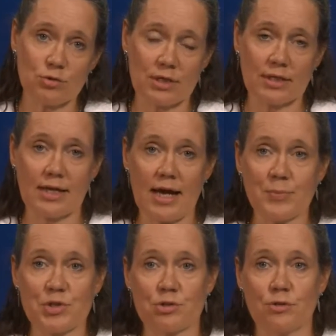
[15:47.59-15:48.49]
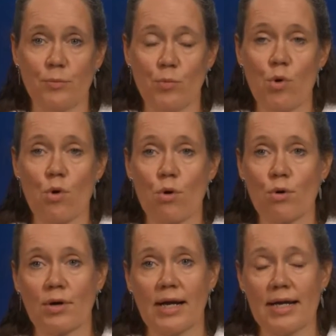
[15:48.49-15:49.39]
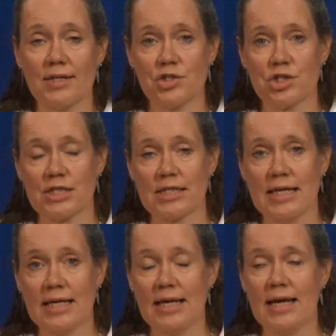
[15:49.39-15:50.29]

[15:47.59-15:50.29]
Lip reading: you can capture more energy.